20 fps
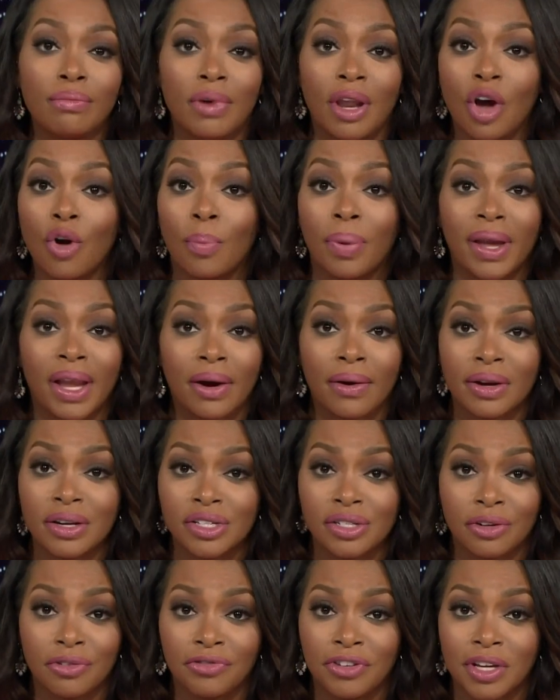no parent
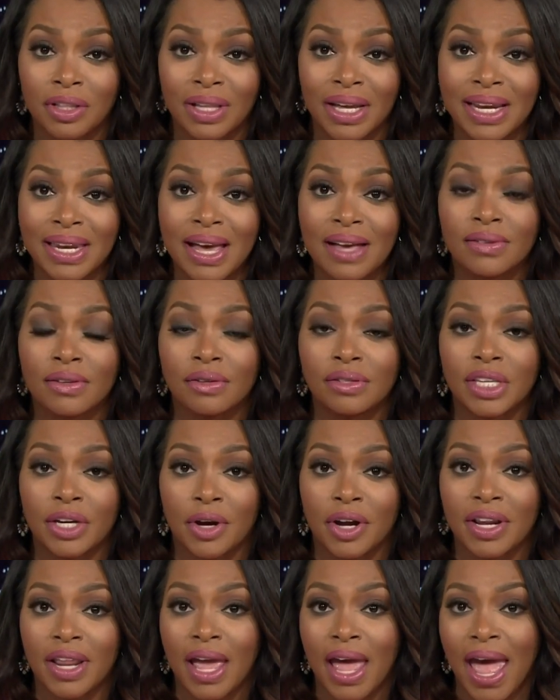should feel it
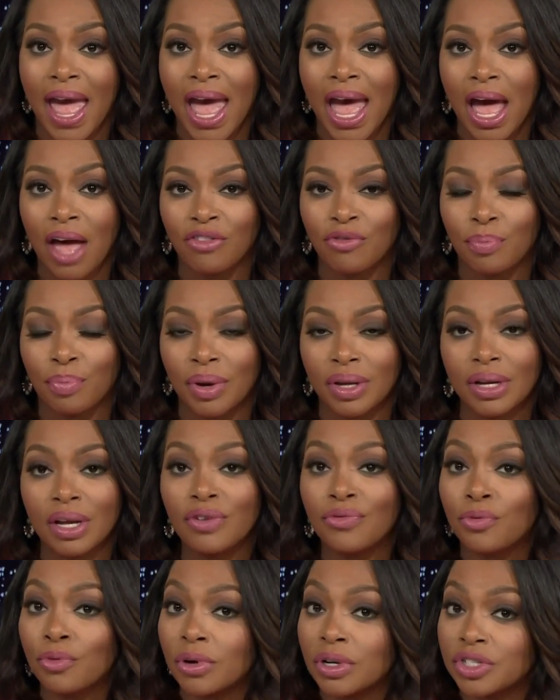necessary to have, but
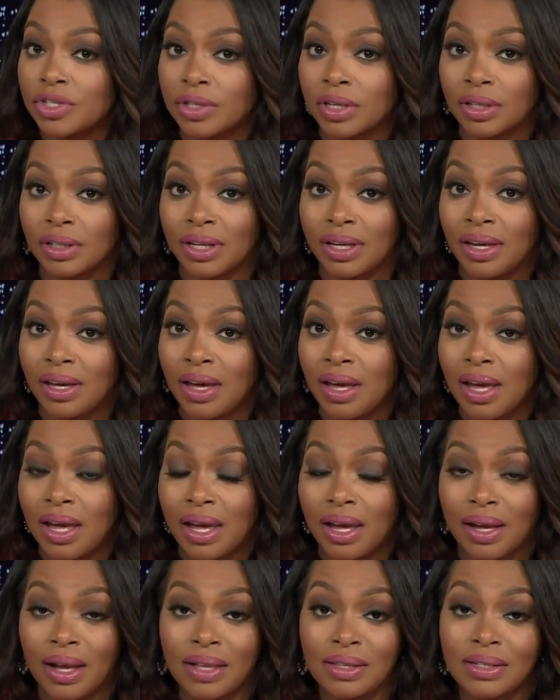unfortunately,
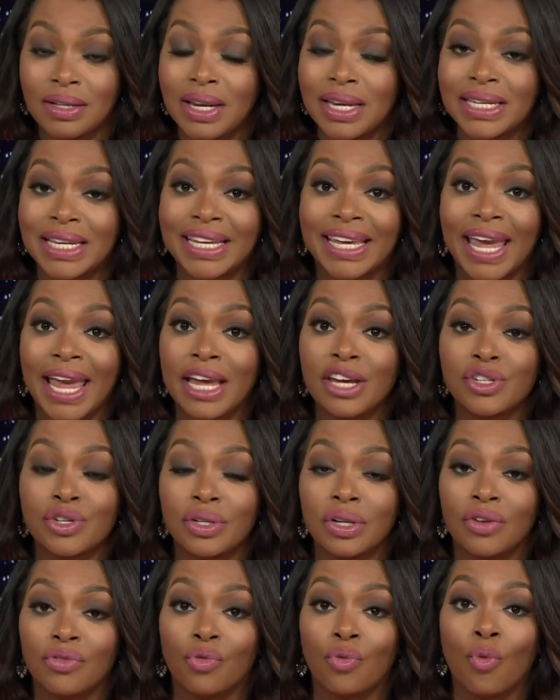it's an indication
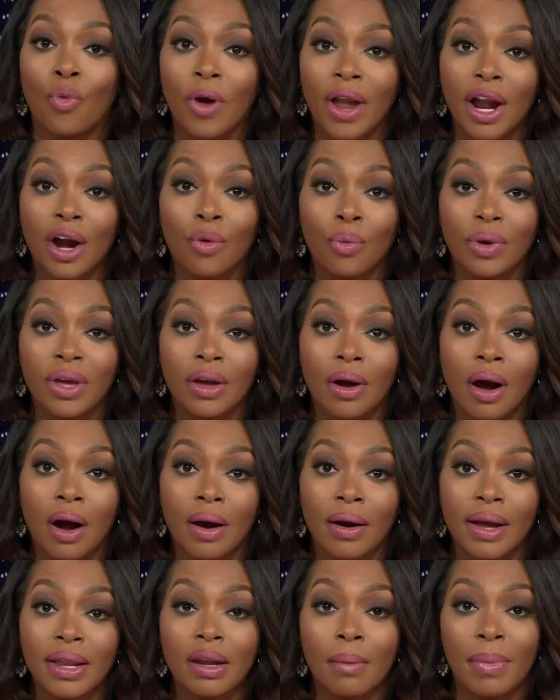of where we are
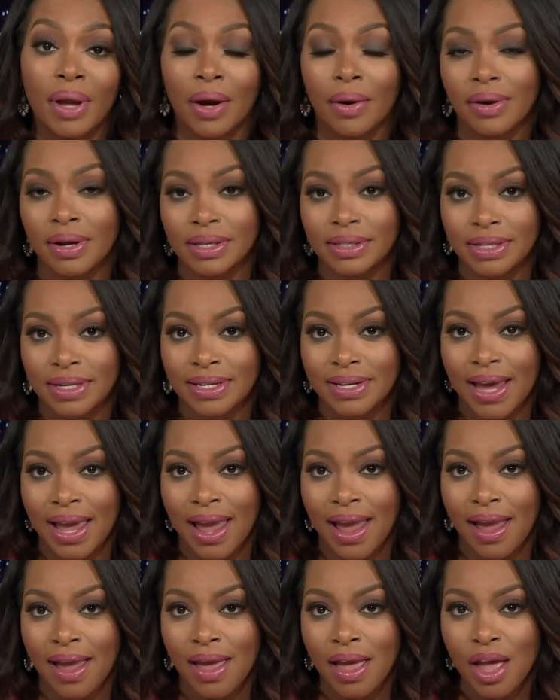in America
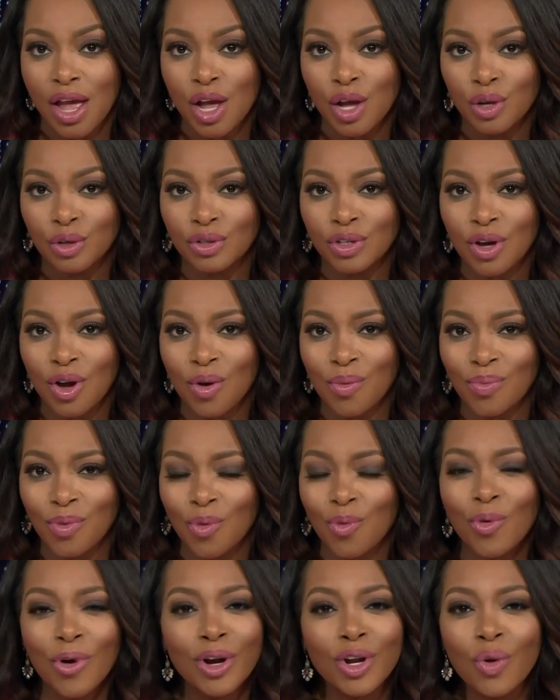today. So,
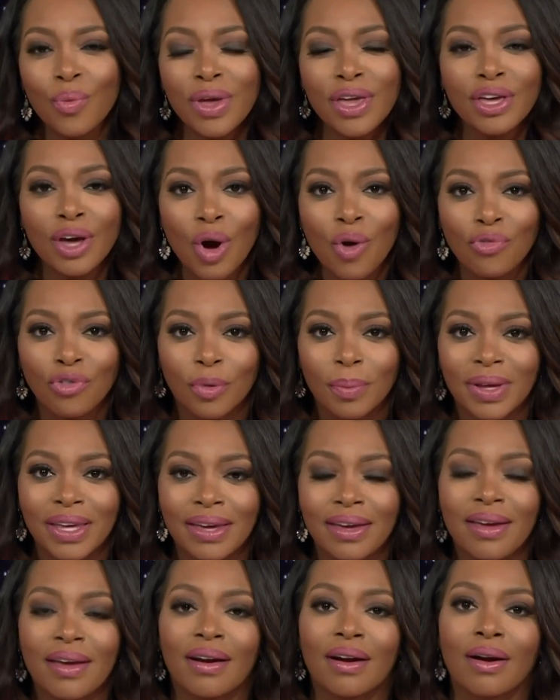where do we go from
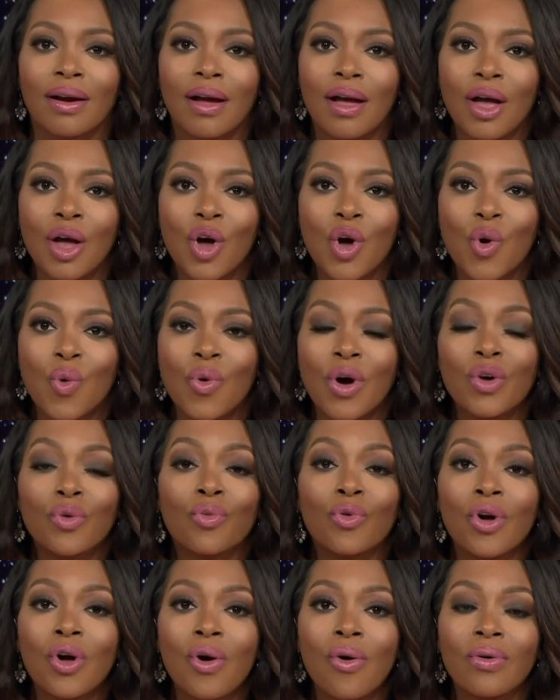here? What
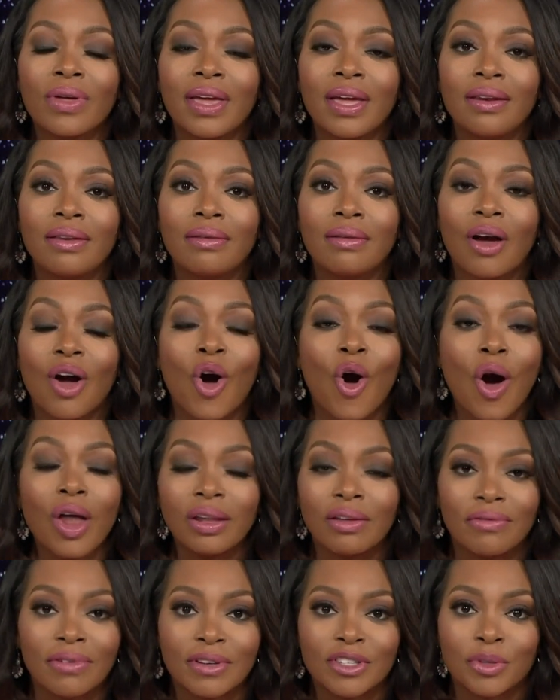role can all
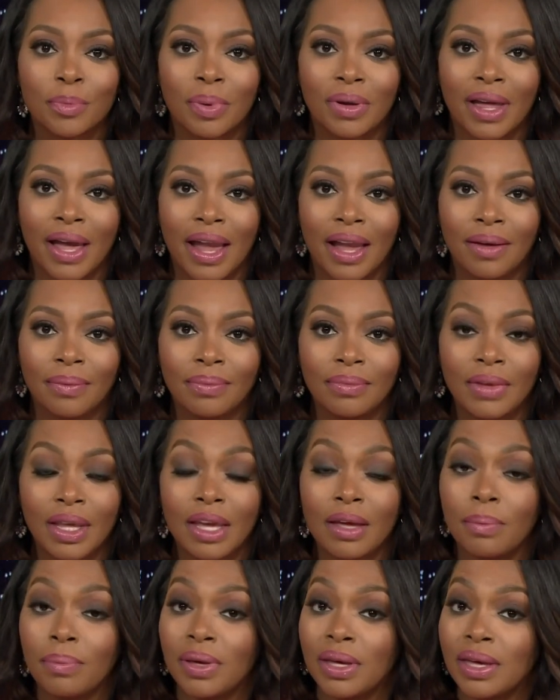of us play?
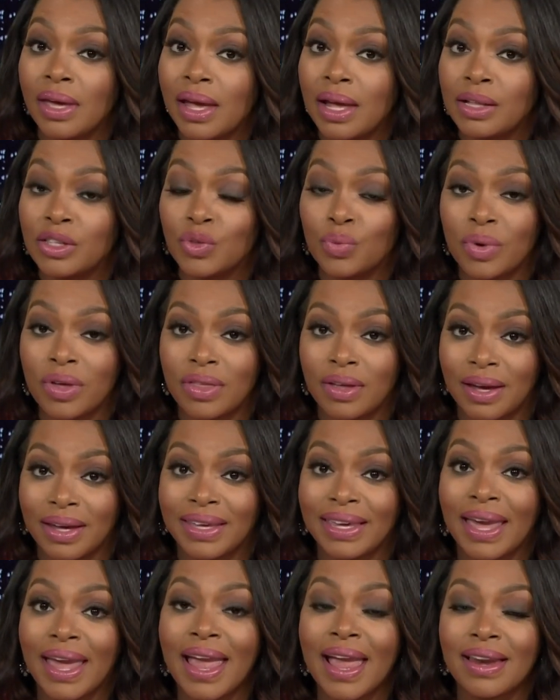It begins with a
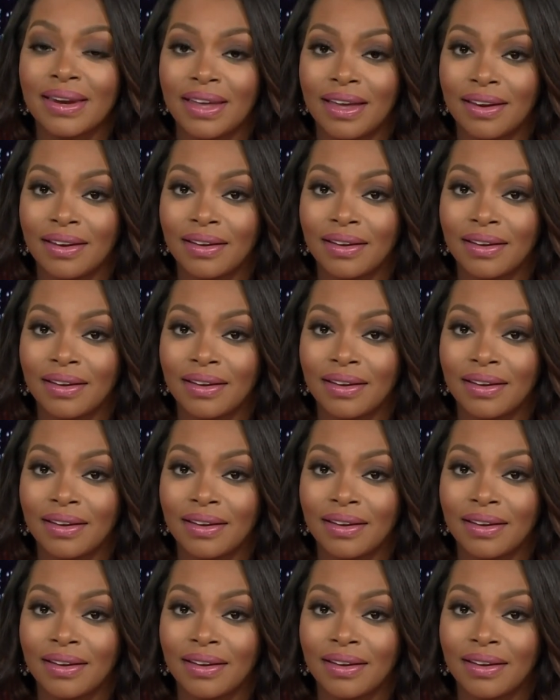candid